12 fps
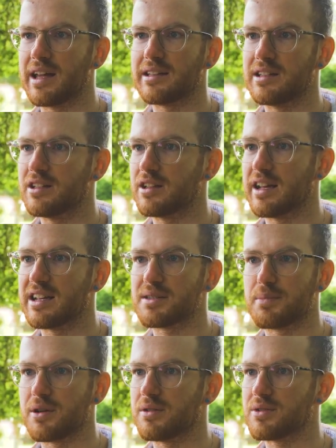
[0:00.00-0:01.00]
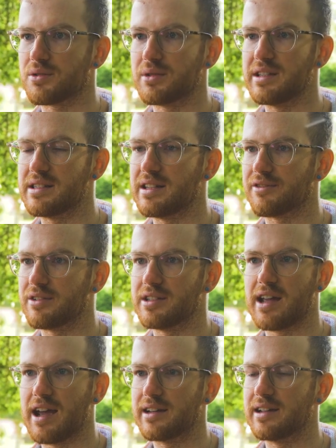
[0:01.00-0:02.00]
getting to experience all these different
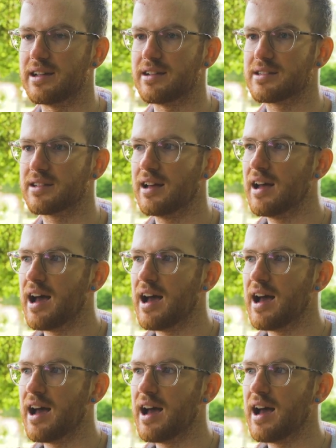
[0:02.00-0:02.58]
techniques.